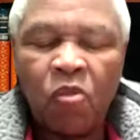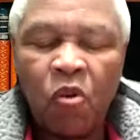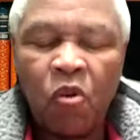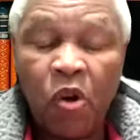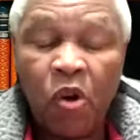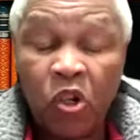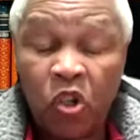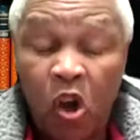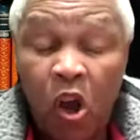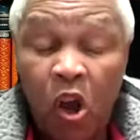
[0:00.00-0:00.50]
We
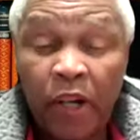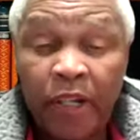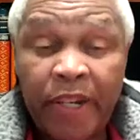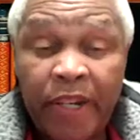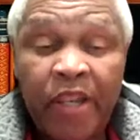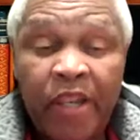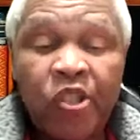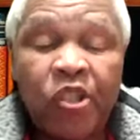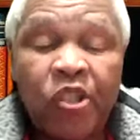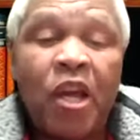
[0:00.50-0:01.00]
will talk
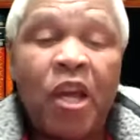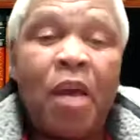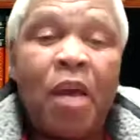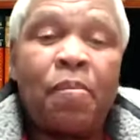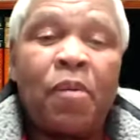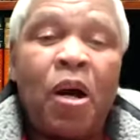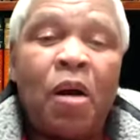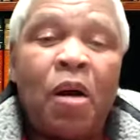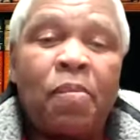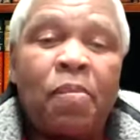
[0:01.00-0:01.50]
next
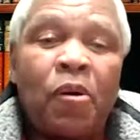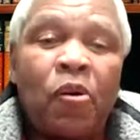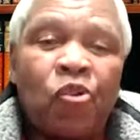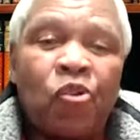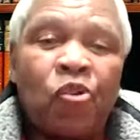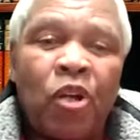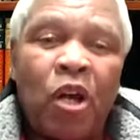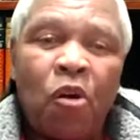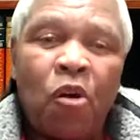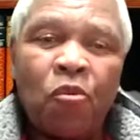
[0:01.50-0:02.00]
time
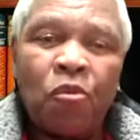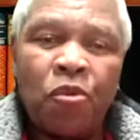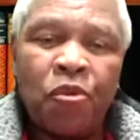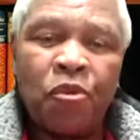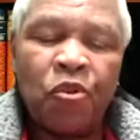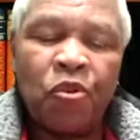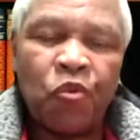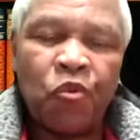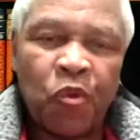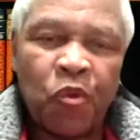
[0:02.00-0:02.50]
about how
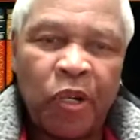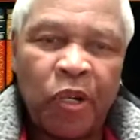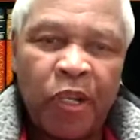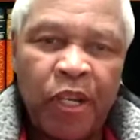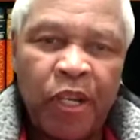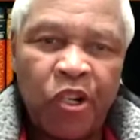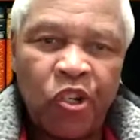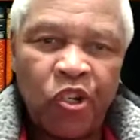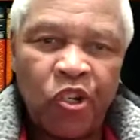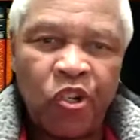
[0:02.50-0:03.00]
this
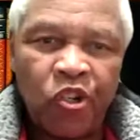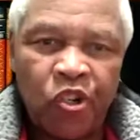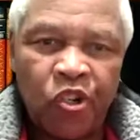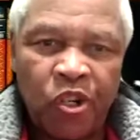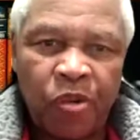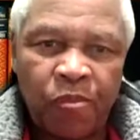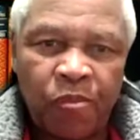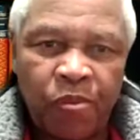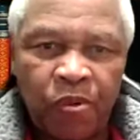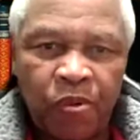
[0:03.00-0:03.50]

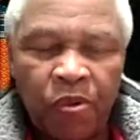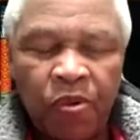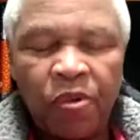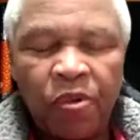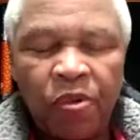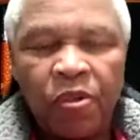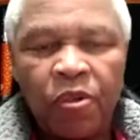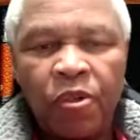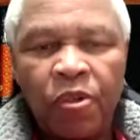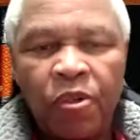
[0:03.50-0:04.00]
relationship
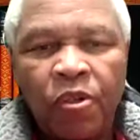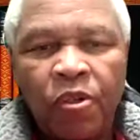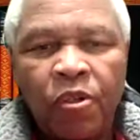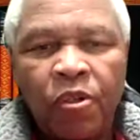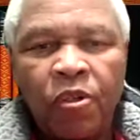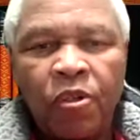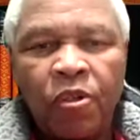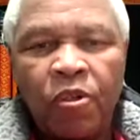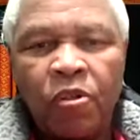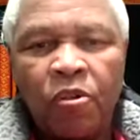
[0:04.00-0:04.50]

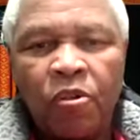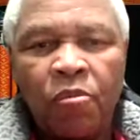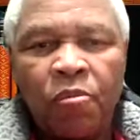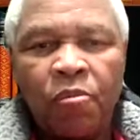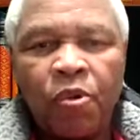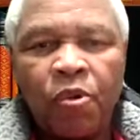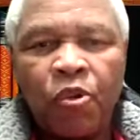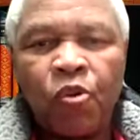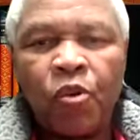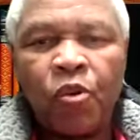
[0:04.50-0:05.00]

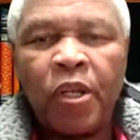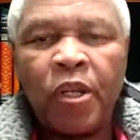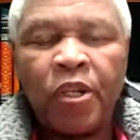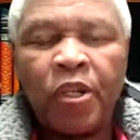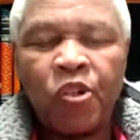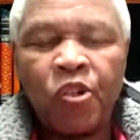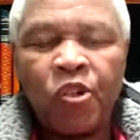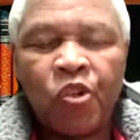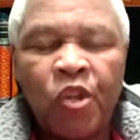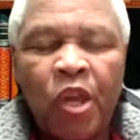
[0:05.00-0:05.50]
between a
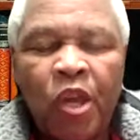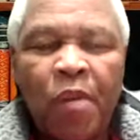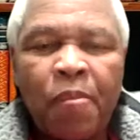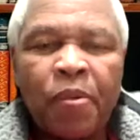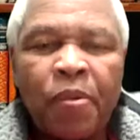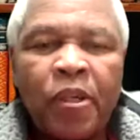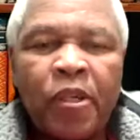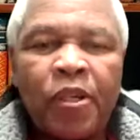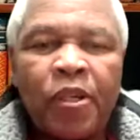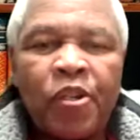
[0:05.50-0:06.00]

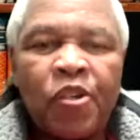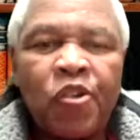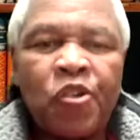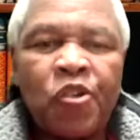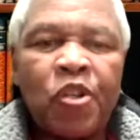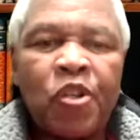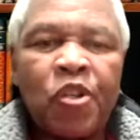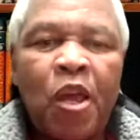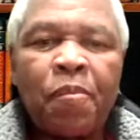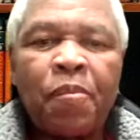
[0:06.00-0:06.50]
disciple and a
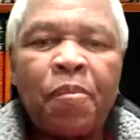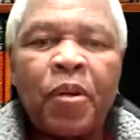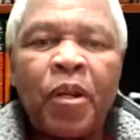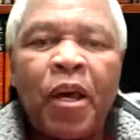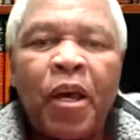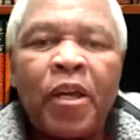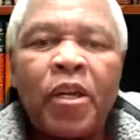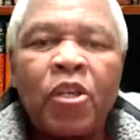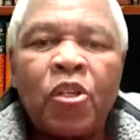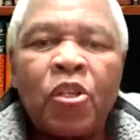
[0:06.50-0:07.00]

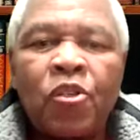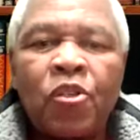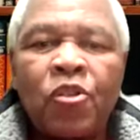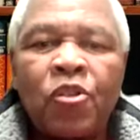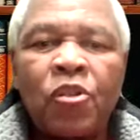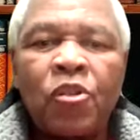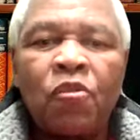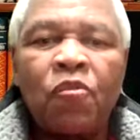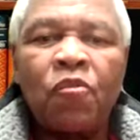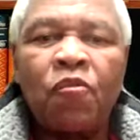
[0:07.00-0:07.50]
discipler
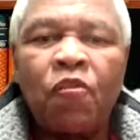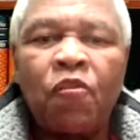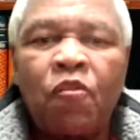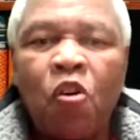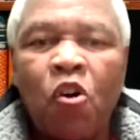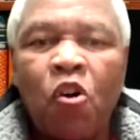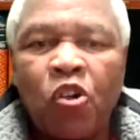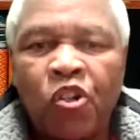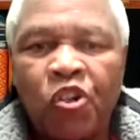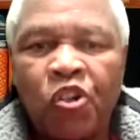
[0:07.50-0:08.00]
is
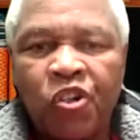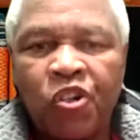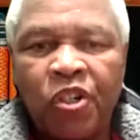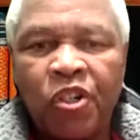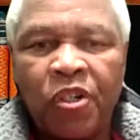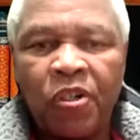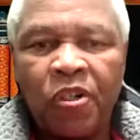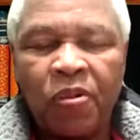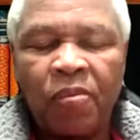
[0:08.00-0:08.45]
forged.